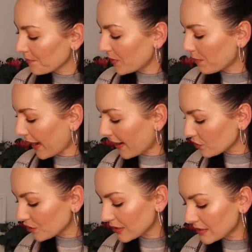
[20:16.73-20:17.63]
The
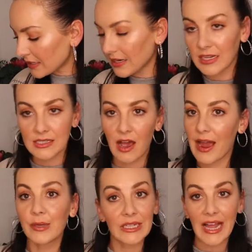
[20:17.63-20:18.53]
pouches,
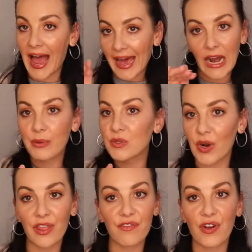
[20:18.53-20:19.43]
I'm glad I was one
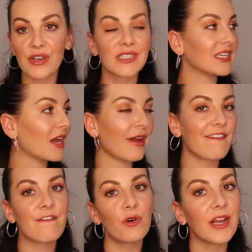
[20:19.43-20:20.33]
of the first to get my
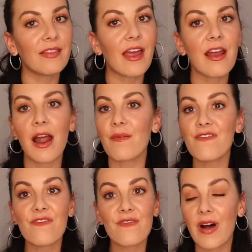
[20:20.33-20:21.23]
foot in there, and
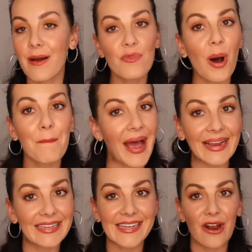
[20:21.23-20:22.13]
I'm not
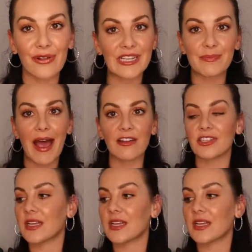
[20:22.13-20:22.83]
backing down on these pouches.